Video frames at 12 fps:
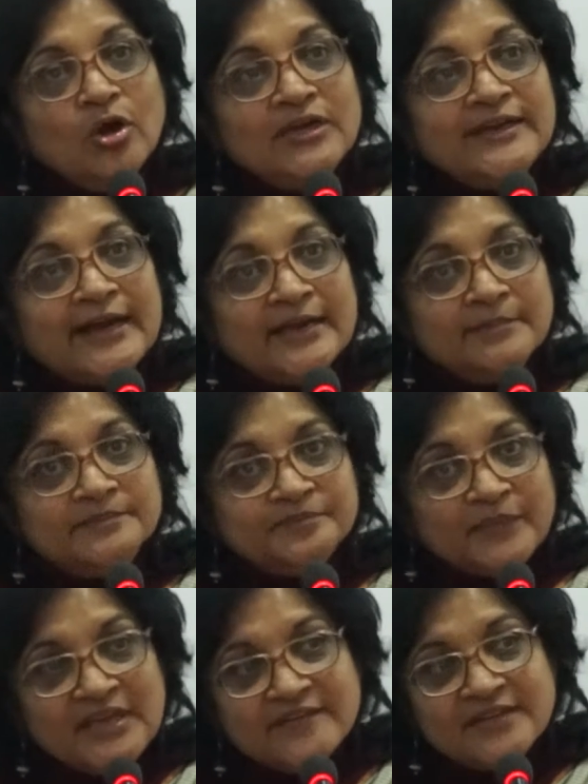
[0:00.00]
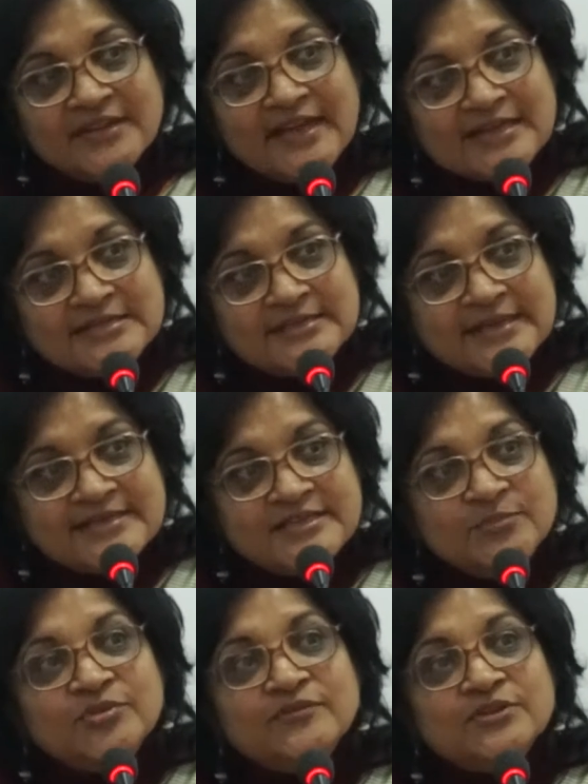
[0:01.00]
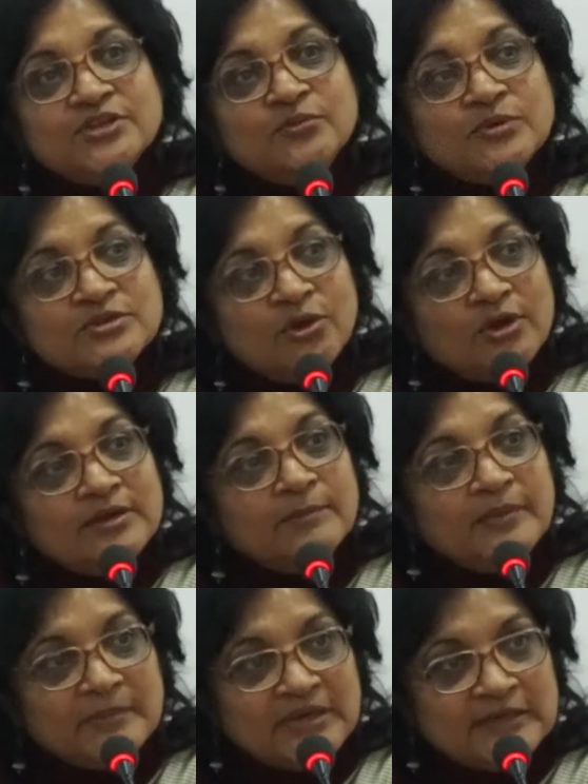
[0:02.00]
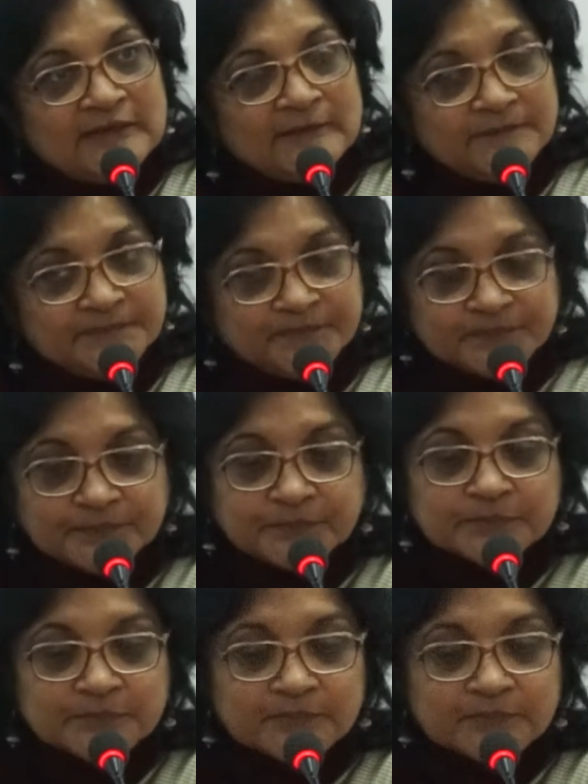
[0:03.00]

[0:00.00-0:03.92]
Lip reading: for a long time, even the SC/ST provision was not implemented